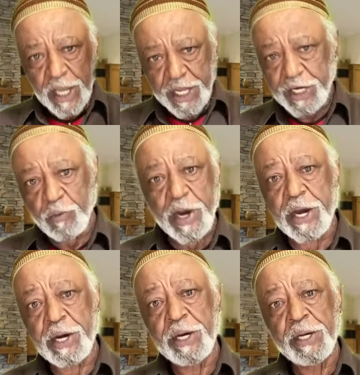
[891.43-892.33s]

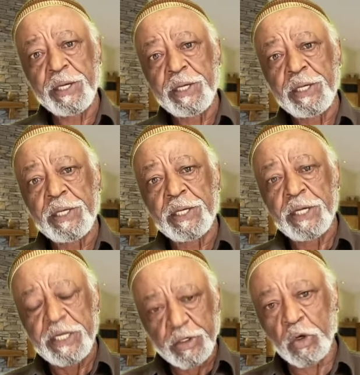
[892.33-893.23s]
anywhere
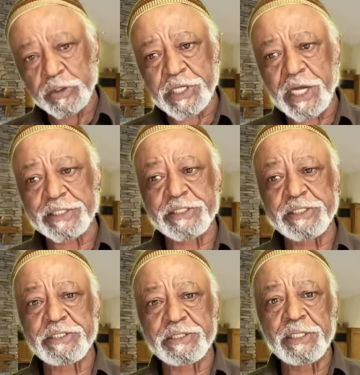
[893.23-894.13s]
in the host
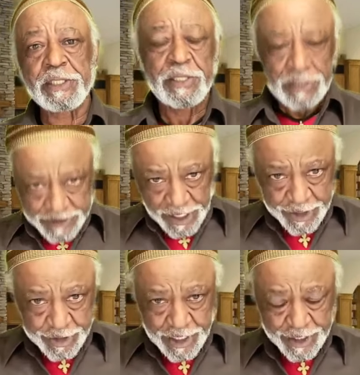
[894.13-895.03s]
countries.
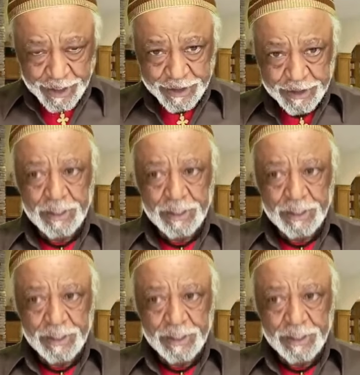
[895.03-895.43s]
Thank you, God.